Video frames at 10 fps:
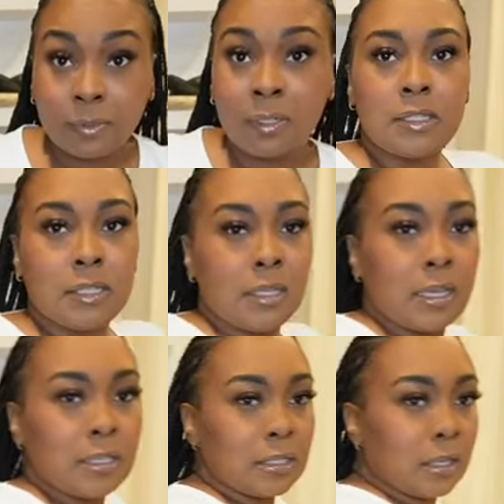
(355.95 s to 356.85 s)
You see
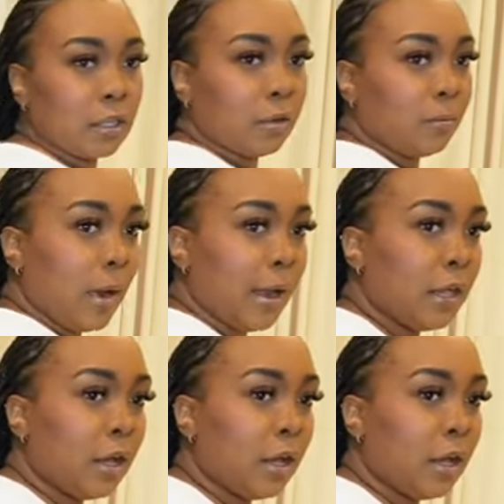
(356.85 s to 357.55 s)
they suck you right